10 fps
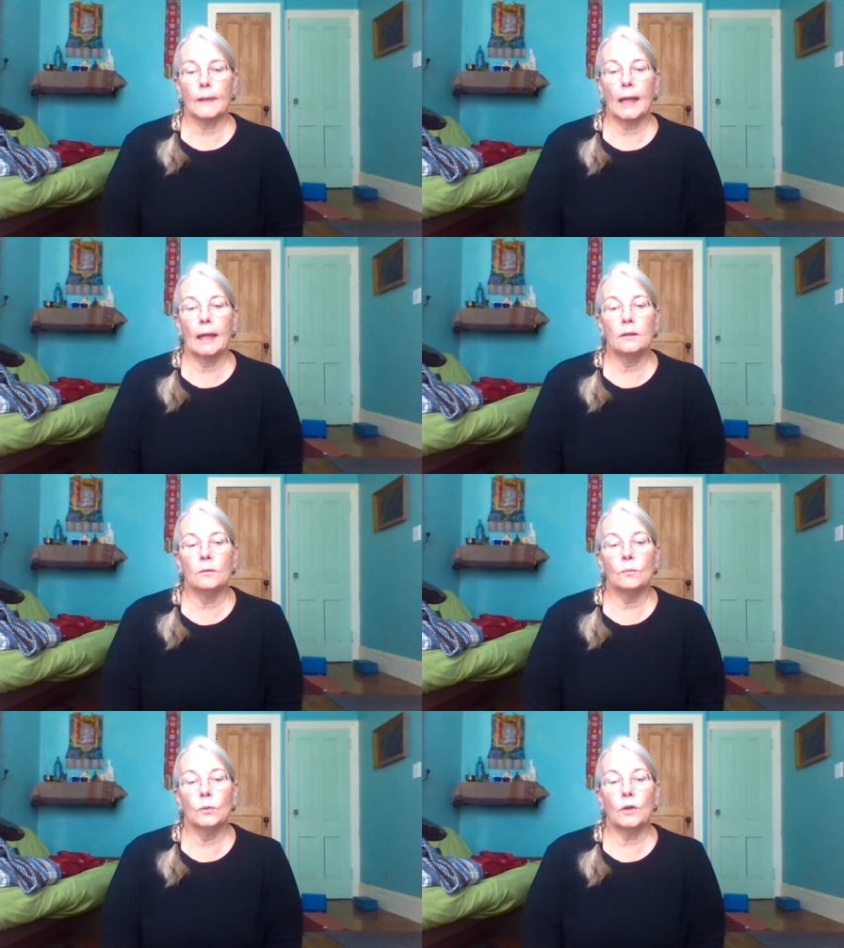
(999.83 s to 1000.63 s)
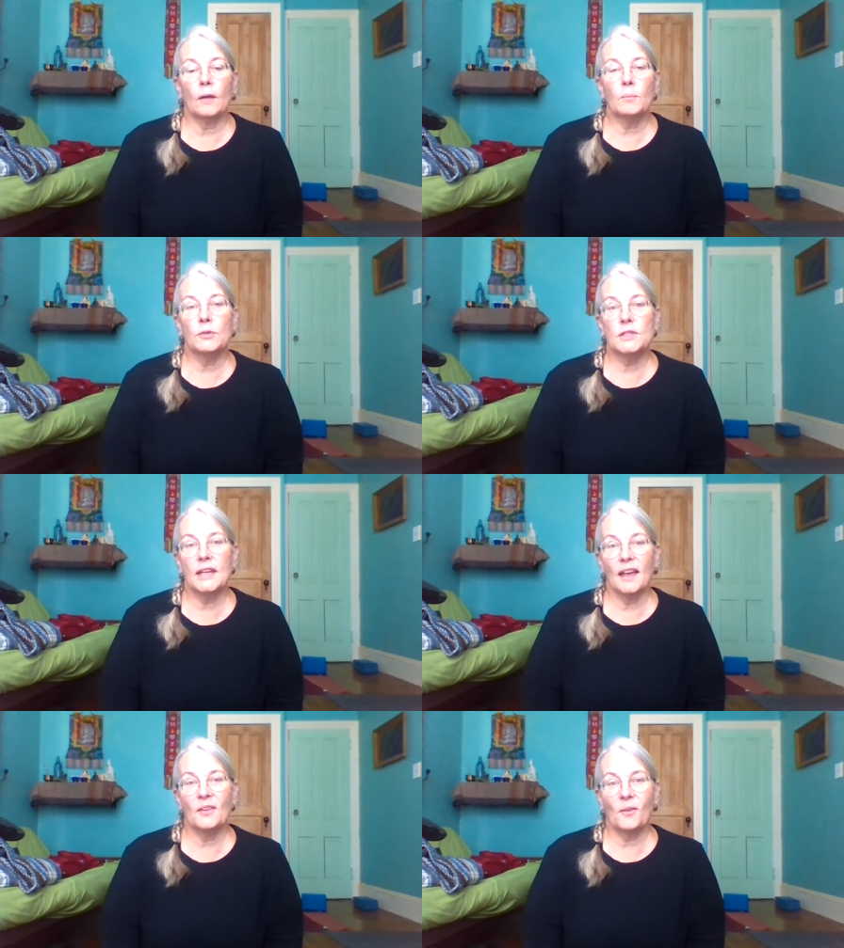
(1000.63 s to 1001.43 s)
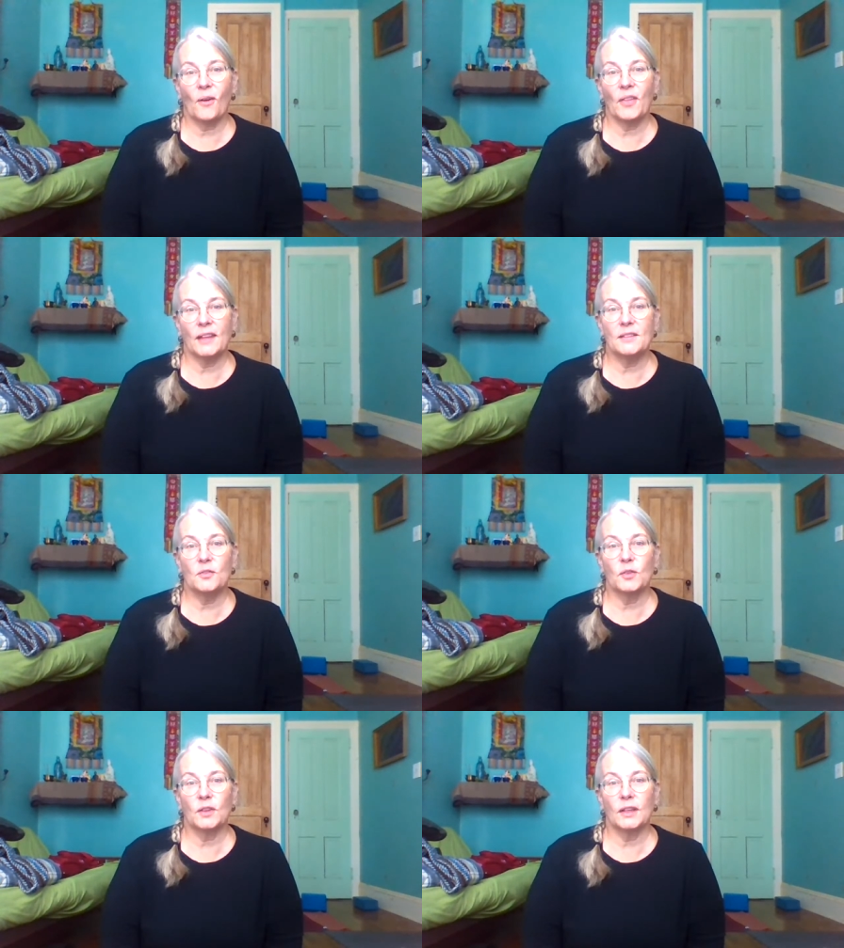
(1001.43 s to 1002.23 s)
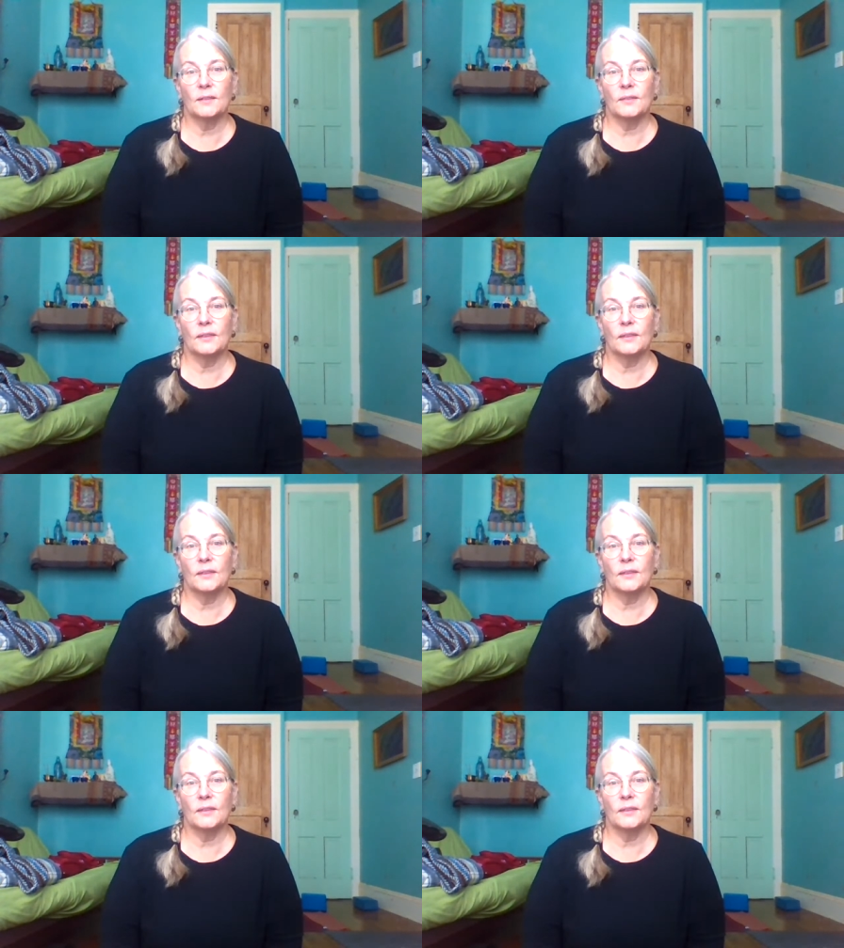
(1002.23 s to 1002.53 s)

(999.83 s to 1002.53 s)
and we're not put together all that differently.